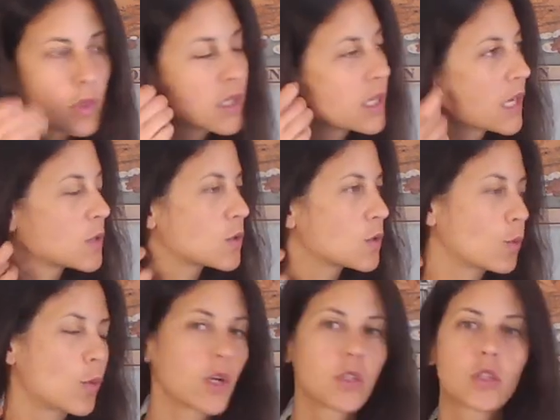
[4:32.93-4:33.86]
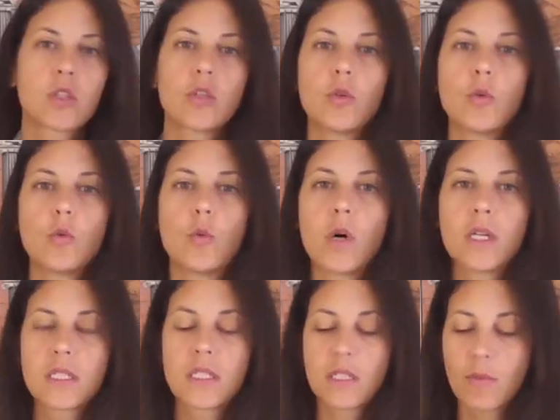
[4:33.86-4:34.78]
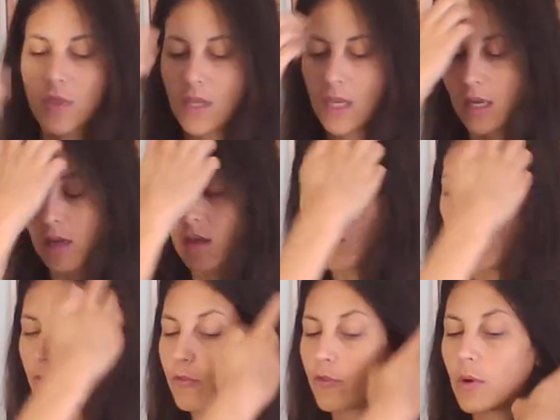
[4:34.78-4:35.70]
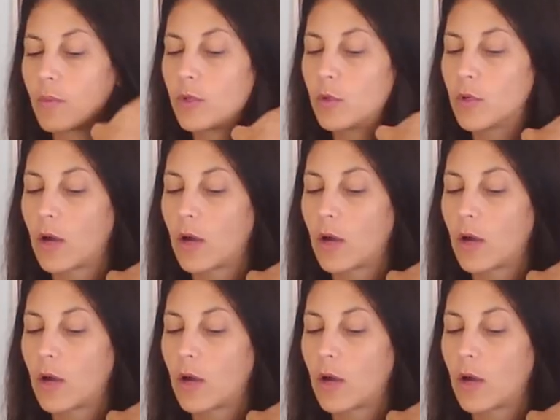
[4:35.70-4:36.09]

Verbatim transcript: Okay, wants you, wants something from you.